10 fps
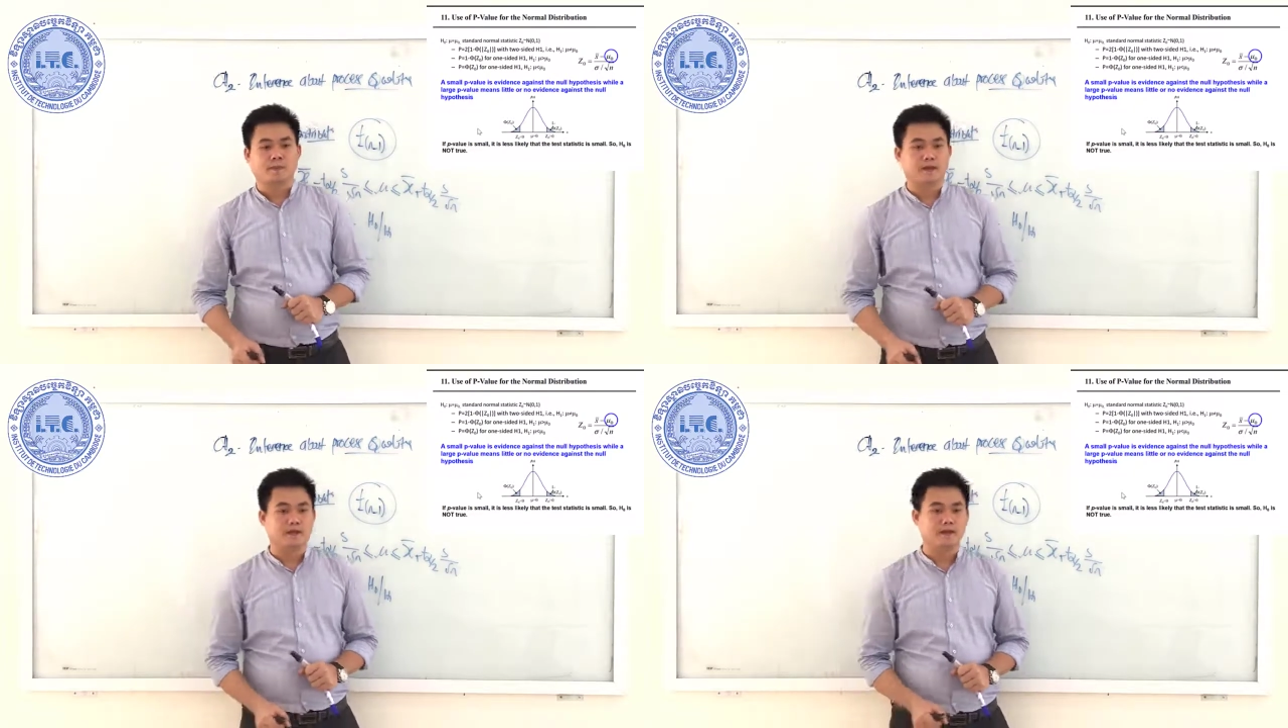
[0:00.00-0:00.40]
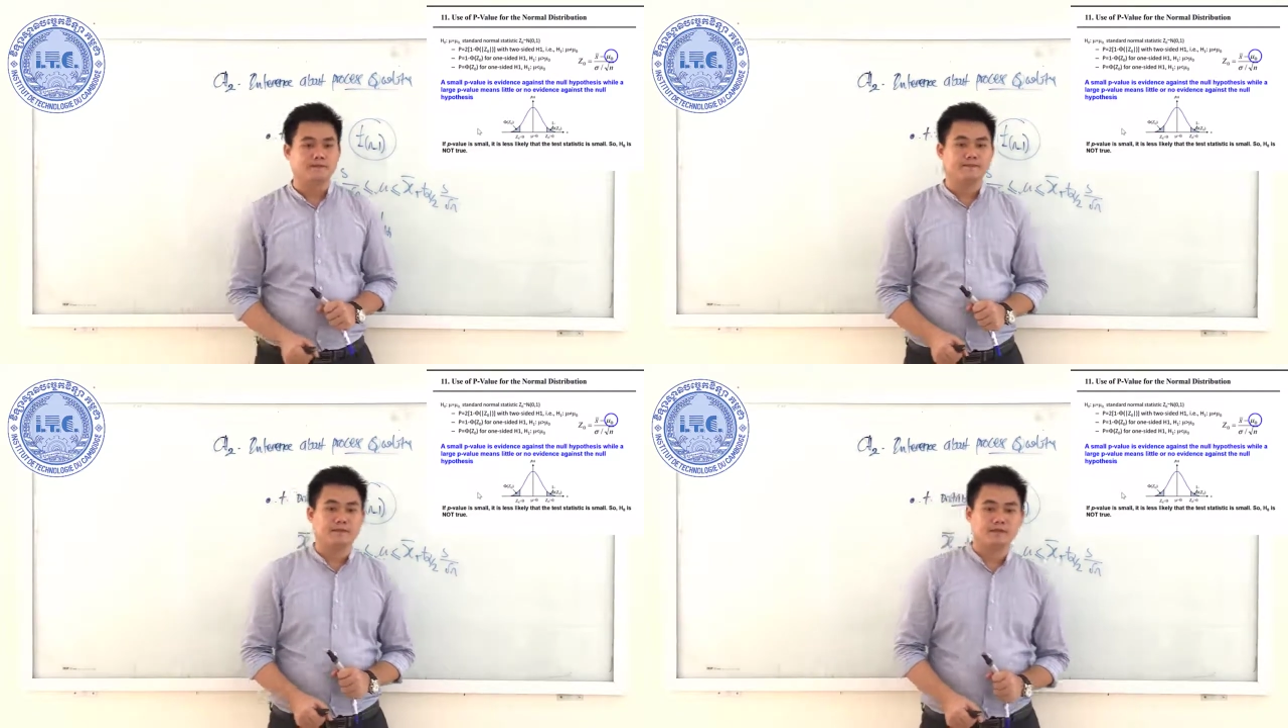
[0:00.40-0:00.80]
Okay.
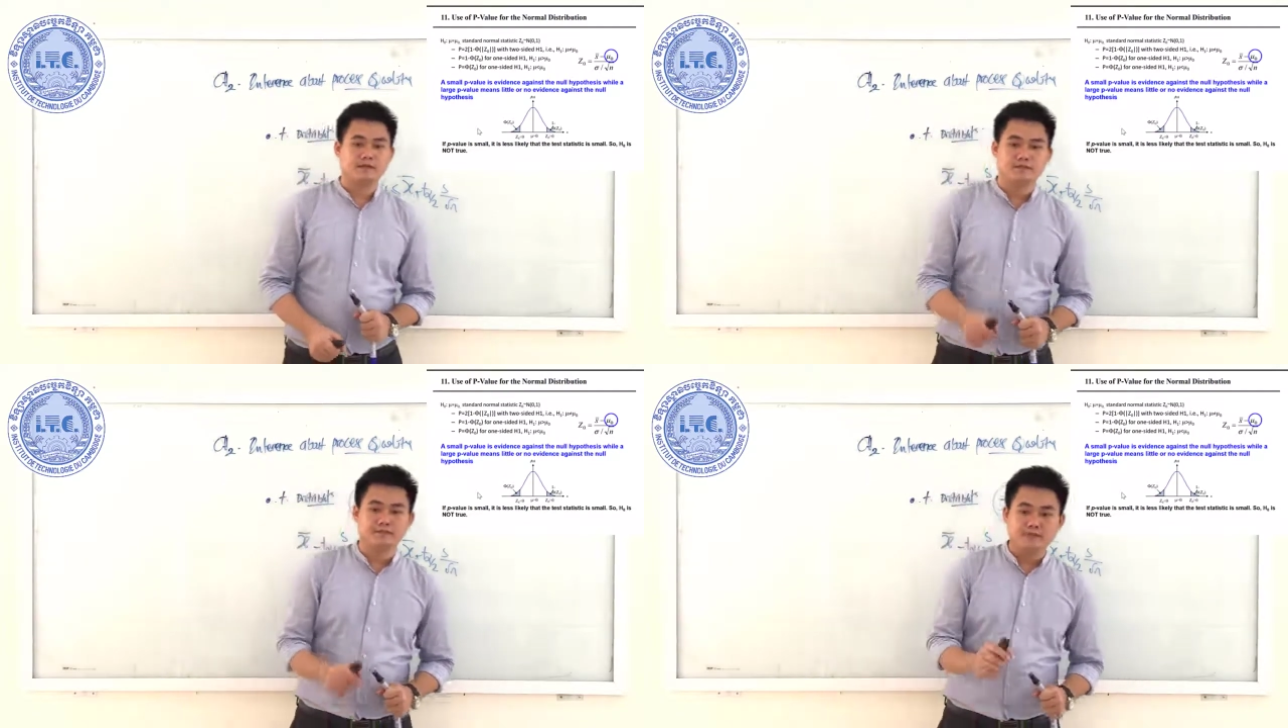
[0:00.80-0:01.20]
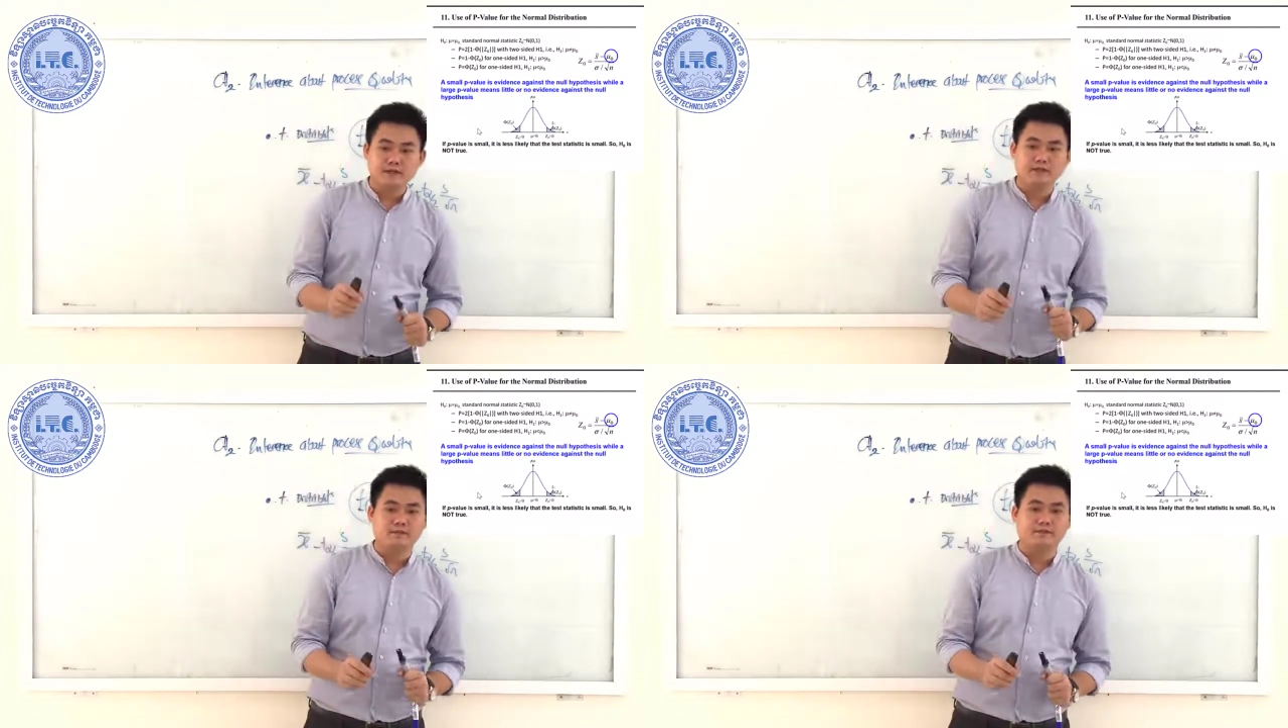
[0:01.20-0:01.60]
This is a
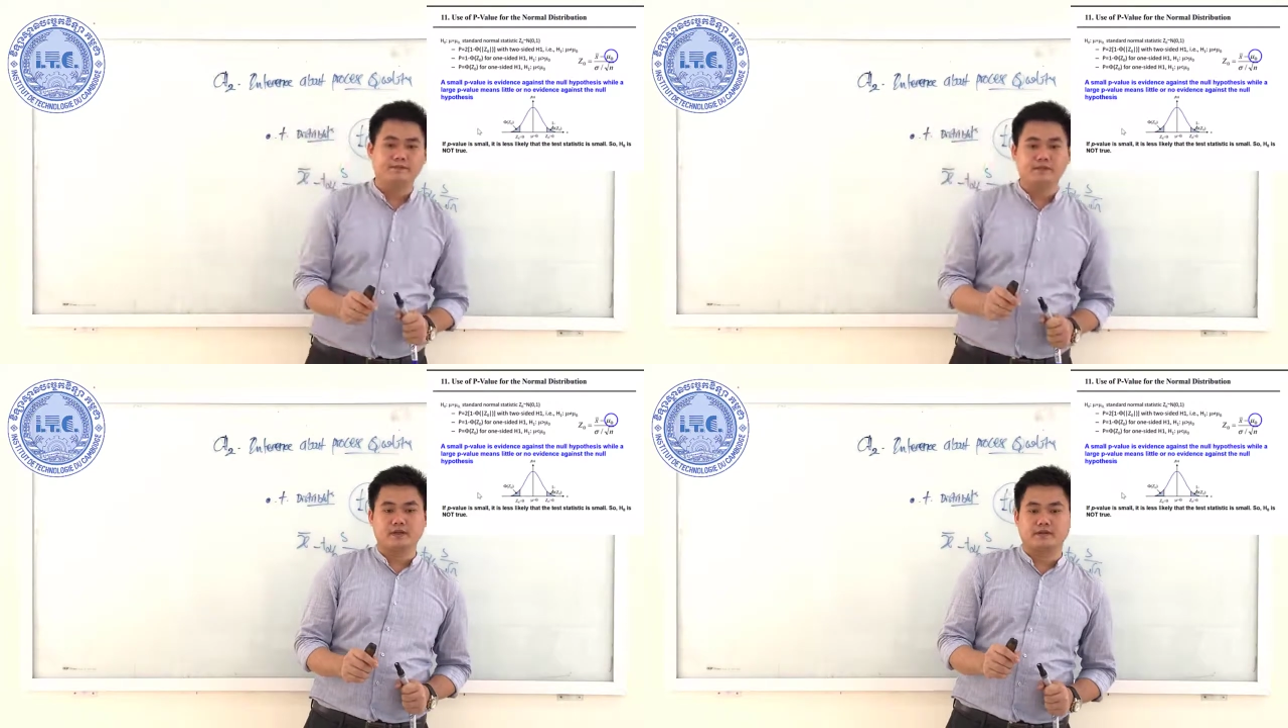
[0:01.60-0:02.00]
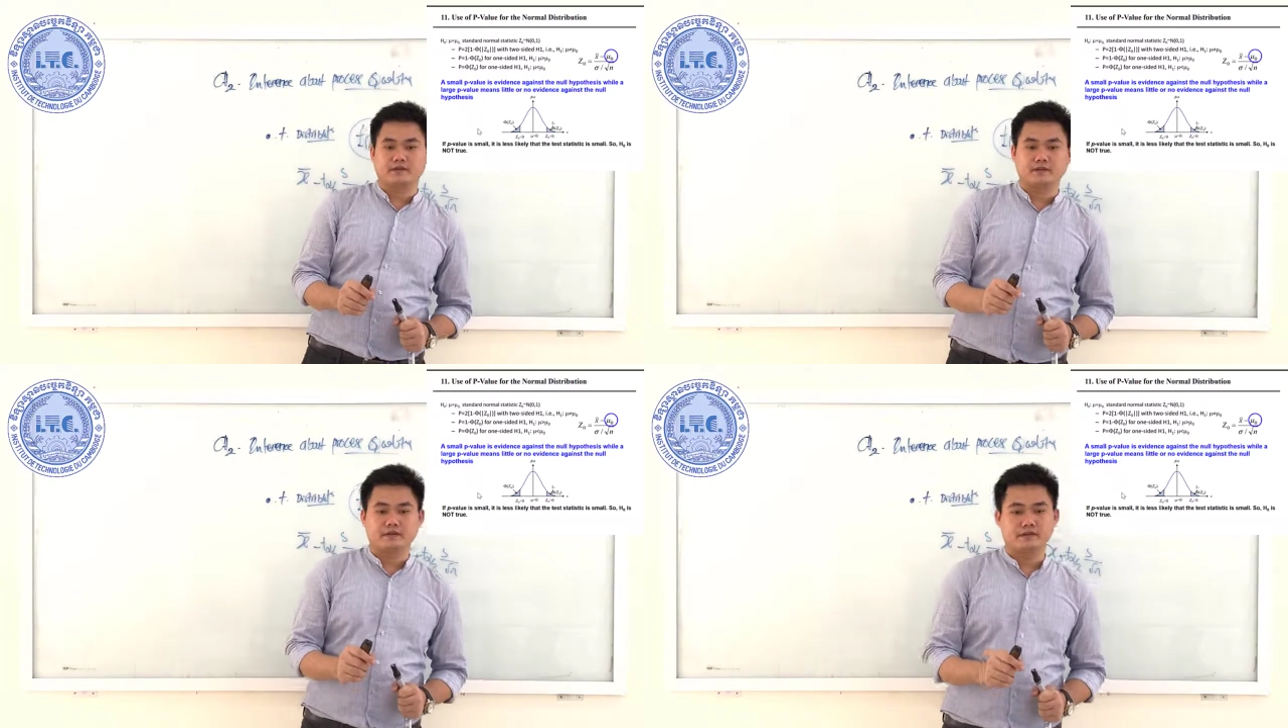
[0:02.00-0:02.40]
p.
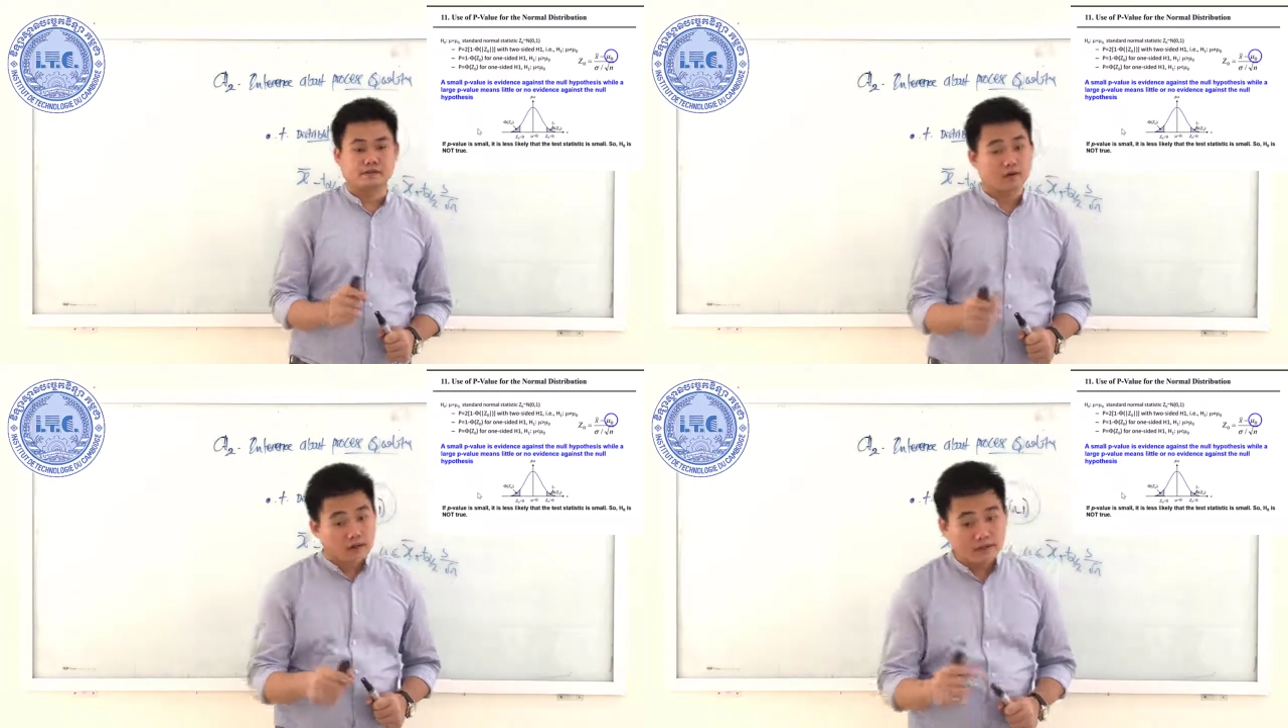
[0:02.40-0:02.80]
Talking